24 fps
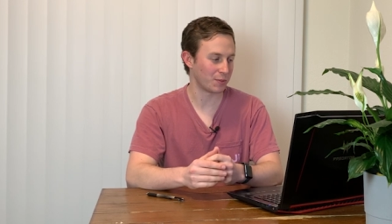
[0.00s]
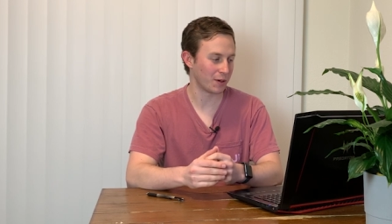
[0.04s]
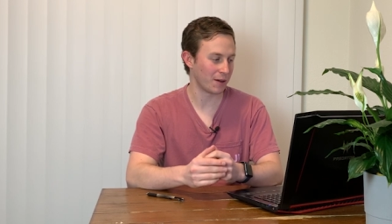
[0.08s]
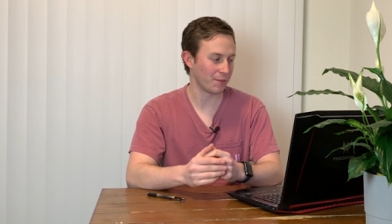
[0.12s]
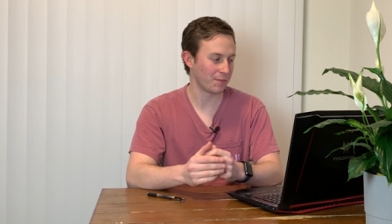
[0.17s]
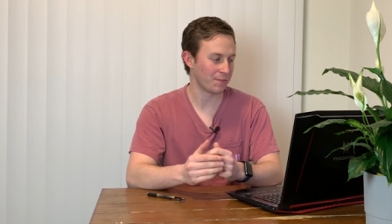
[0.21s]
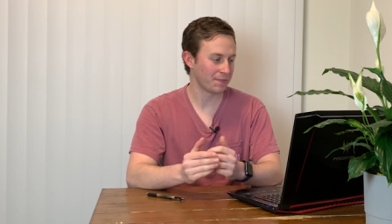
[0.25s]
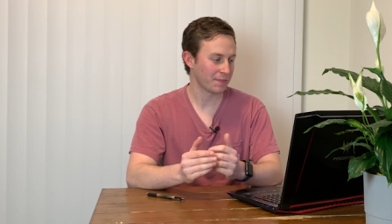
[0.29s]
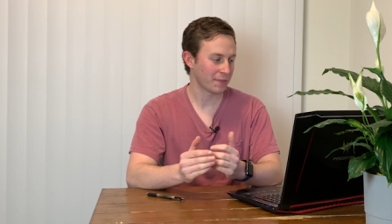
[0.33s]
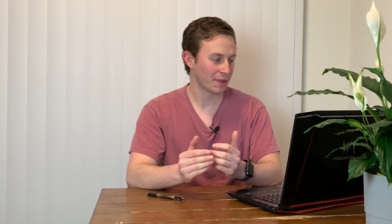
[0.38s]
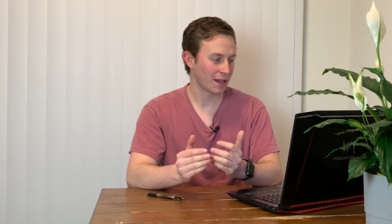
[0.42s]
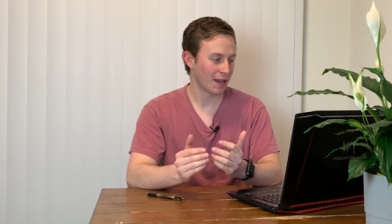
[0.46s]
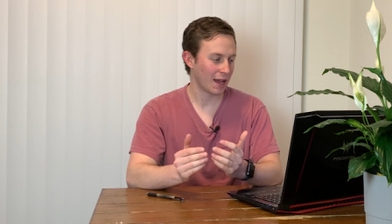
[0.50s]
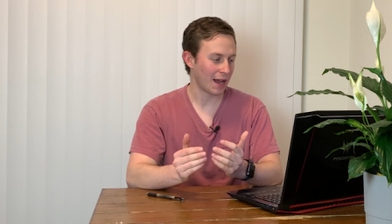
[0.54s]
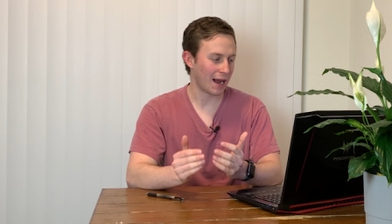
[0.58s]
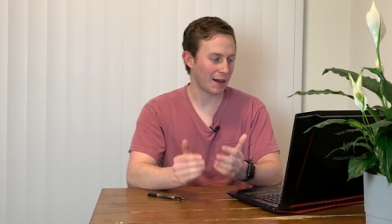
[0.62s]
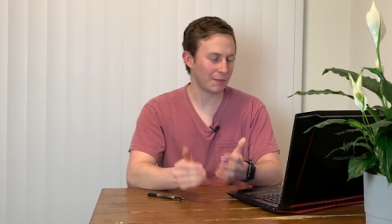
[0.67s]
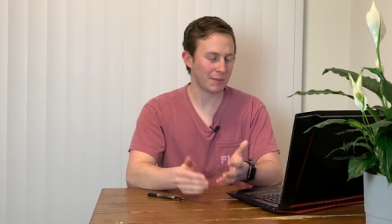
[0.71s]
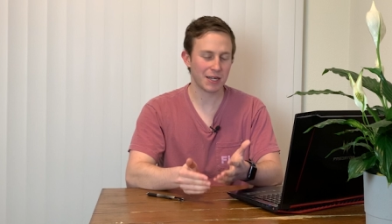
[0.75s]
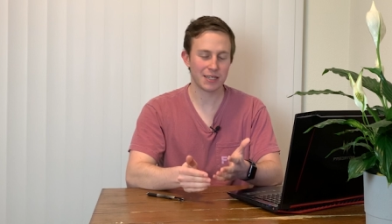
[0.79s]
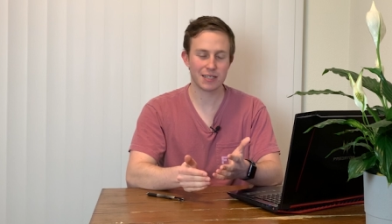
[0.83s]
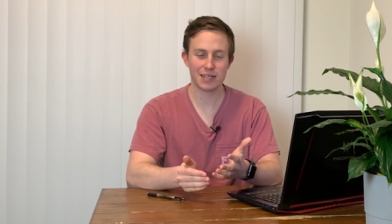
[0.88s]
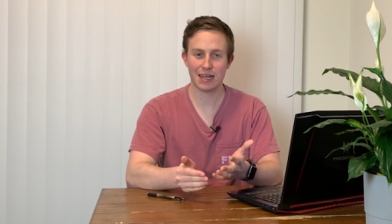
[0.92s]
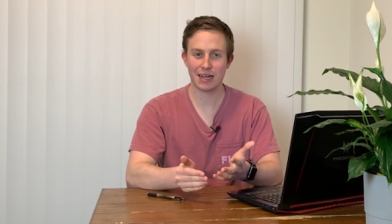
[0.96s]
But
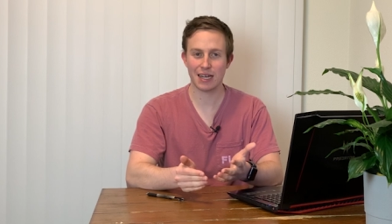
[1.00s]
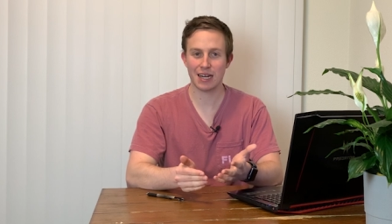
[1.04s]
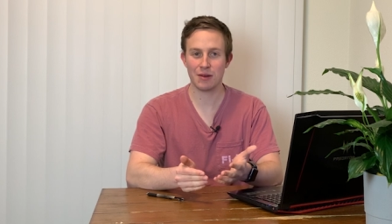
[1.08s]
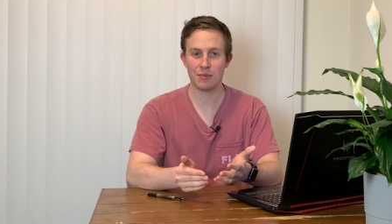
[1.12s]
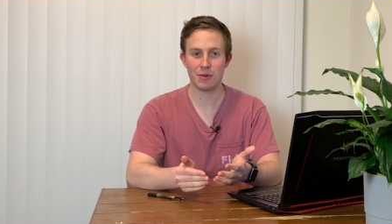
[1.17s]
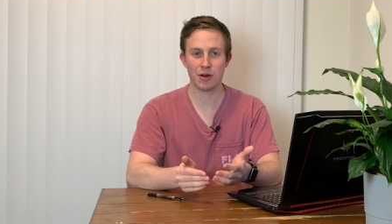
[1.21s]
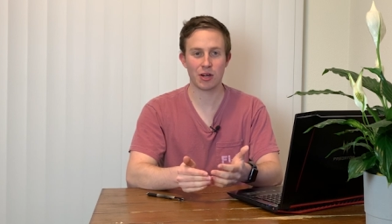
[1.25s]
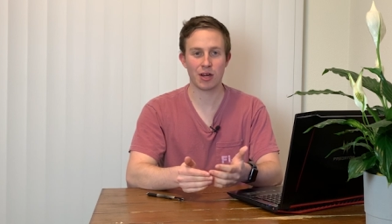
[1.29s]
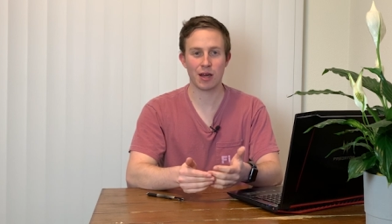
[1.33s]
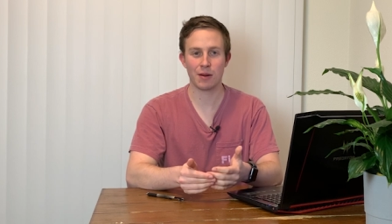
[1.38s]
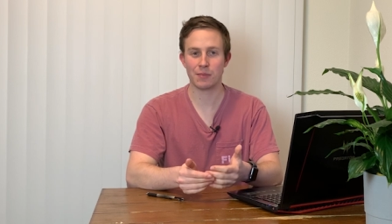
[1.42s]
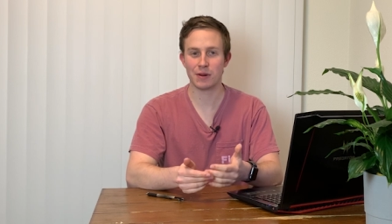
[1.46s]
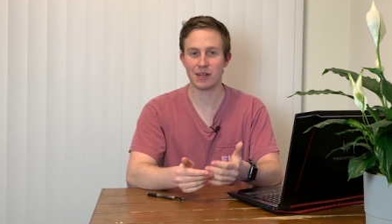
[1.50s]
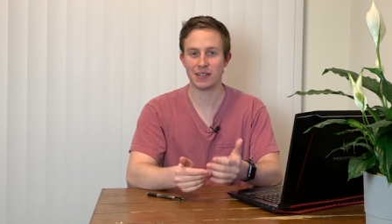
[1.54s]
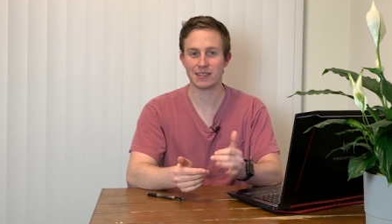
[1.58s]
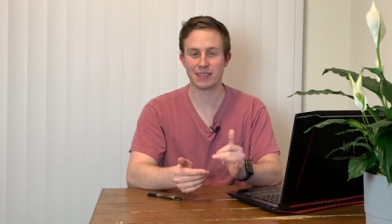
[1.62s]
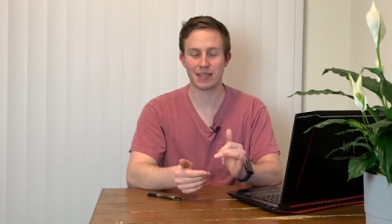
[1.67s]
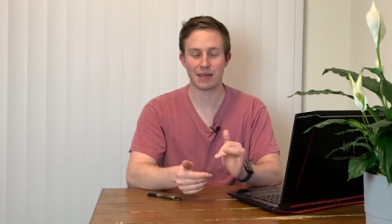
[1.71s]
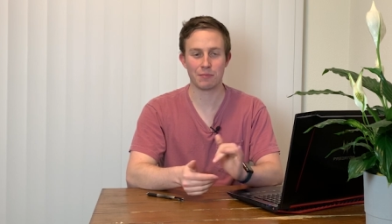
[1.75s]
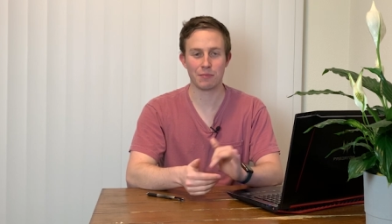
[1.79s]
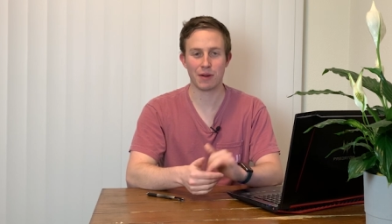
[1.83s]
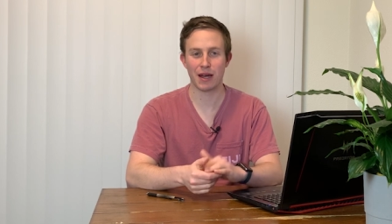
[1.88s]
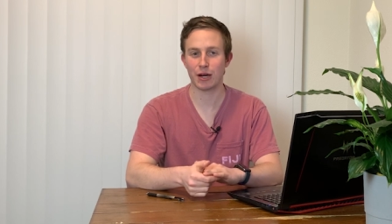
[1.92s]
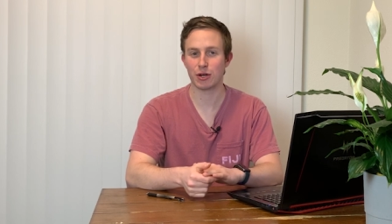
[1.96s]
I'm not talking about companies
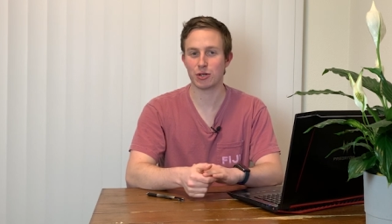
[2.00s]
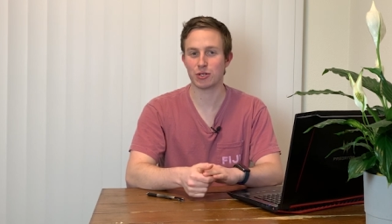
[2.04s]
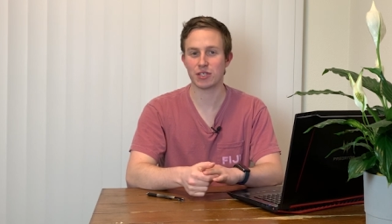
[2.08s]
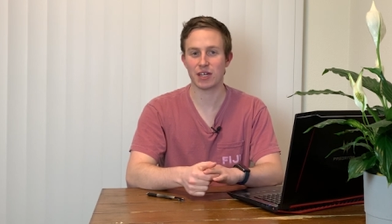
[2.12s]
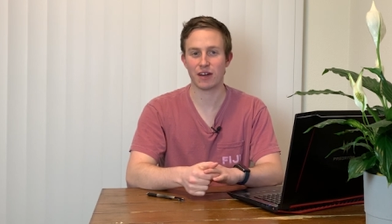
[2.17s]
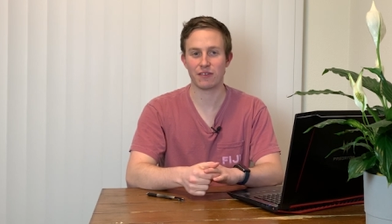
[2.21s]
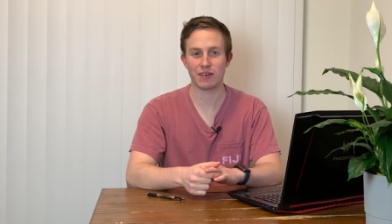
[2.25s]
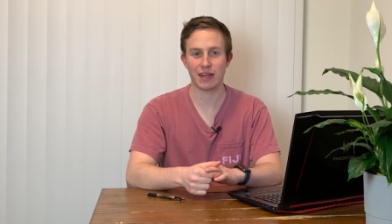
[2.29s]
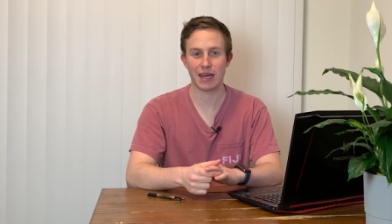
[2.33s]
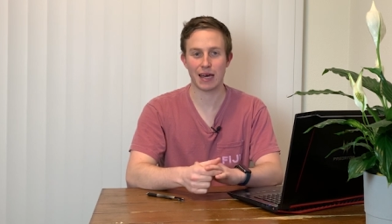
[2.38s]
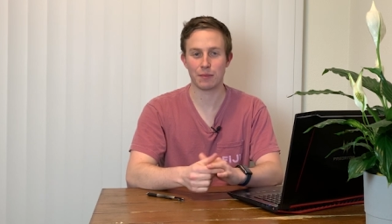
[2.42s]
like Microsoft,